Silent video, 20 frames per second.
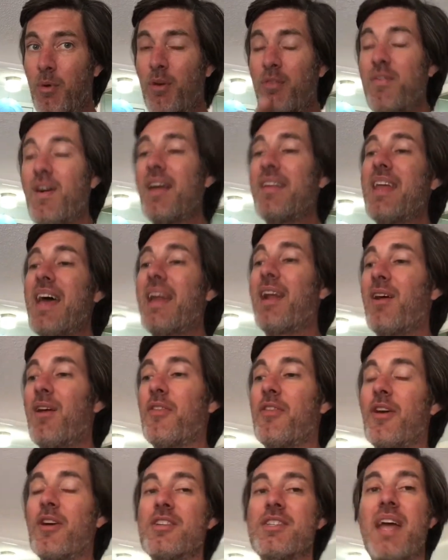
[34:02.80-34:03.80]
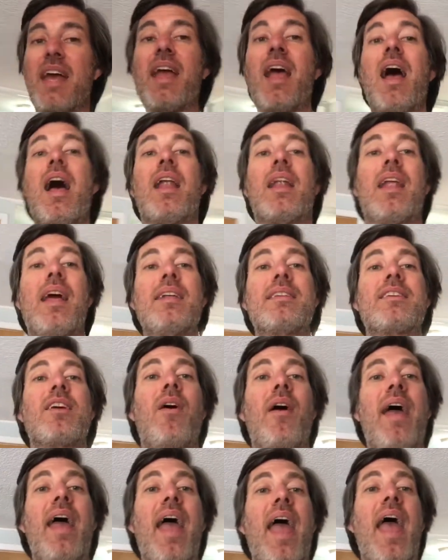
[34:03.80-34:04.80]
find that out on Thursday. Let's go
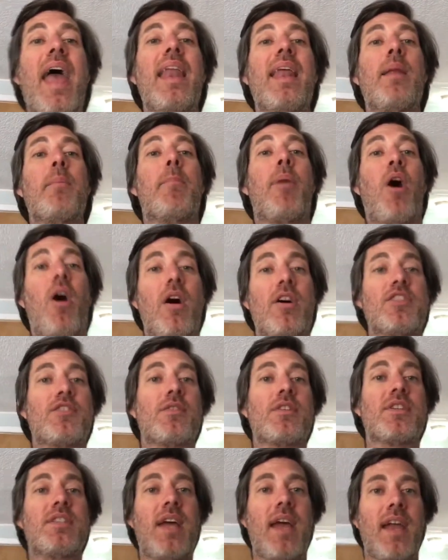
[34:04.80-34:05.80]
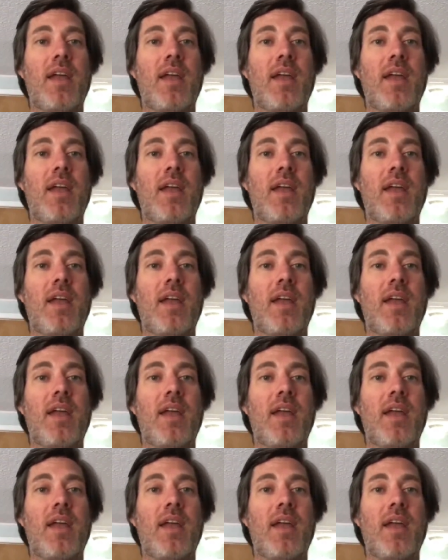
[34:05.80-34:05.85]
ahead and pause for a second